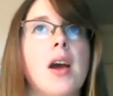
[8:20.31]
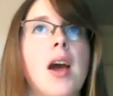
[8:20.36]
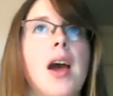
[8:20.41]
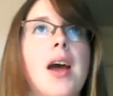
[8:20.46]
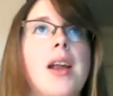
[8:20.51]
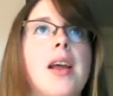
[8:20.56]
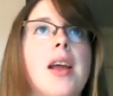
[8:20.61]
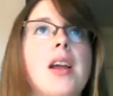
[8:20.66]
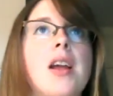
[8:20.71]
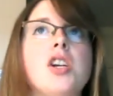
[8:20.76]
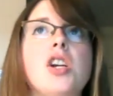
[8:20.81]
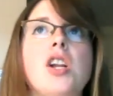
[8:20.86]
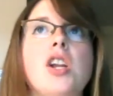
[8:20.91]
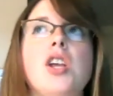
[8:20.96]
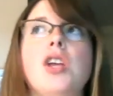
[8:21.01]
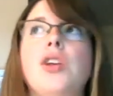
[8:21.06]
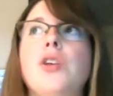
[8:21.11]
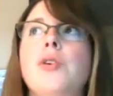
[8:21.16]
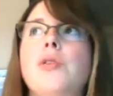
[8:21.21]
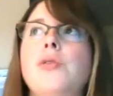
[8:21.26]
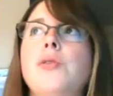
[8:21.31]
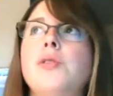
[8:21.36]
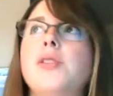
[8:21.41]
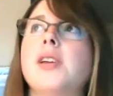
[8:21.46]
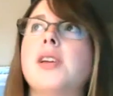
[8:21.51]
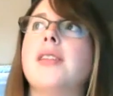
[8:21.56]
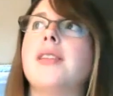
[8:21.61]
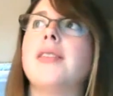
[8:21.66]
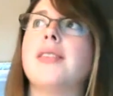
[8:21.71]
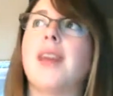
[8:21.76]
and actually
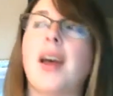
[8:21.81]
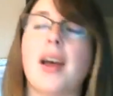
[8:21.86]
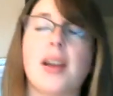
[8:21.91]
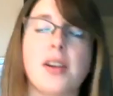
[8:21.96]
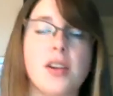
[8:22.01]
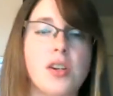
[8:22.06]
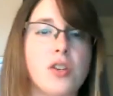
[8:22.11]
using that